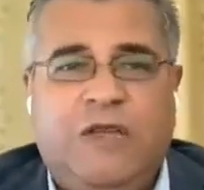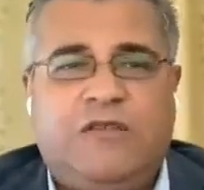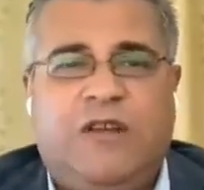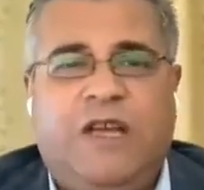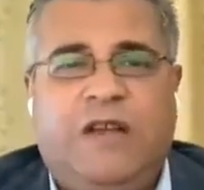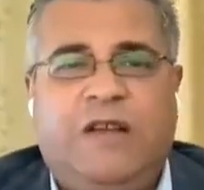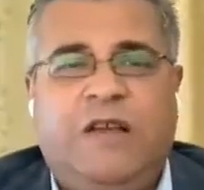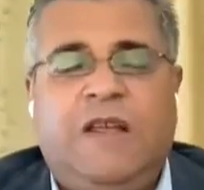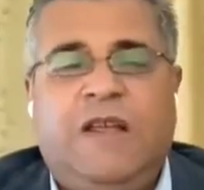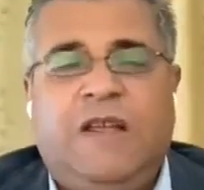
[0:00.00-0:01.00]
to Israel.
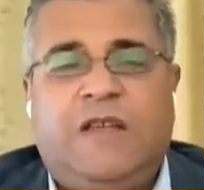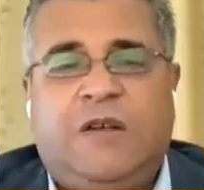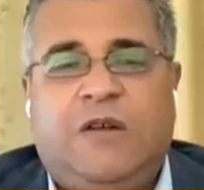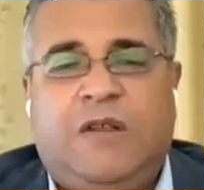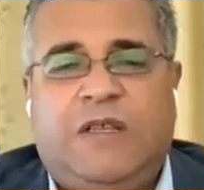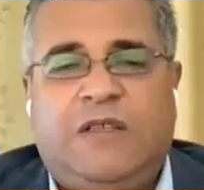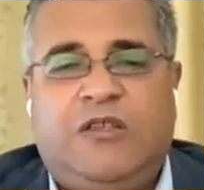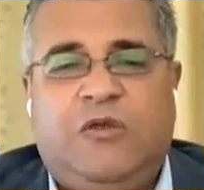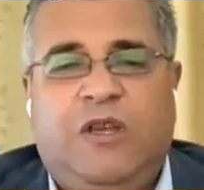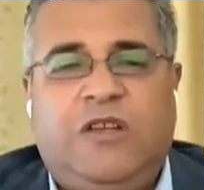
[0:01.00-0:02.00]
So the
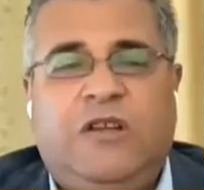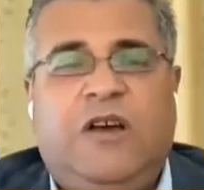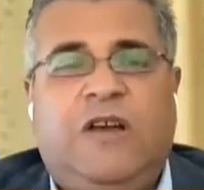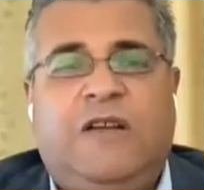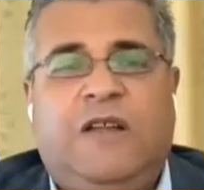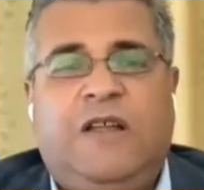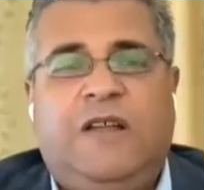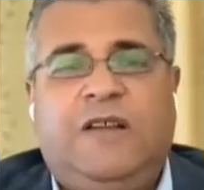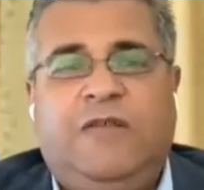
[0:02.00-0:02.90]
situation are uh,